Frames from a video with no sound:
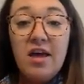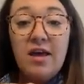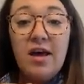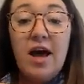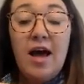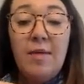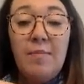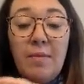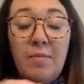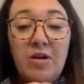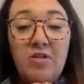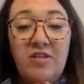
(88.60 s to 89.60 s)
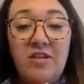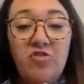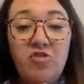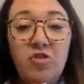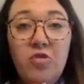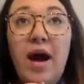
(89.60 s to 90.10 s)
I'm going to teach
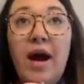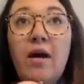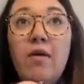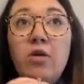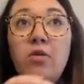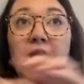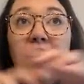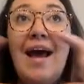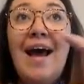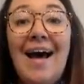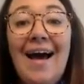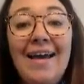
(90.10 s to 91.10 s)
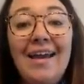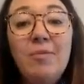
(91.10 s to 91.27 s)
you how you can hide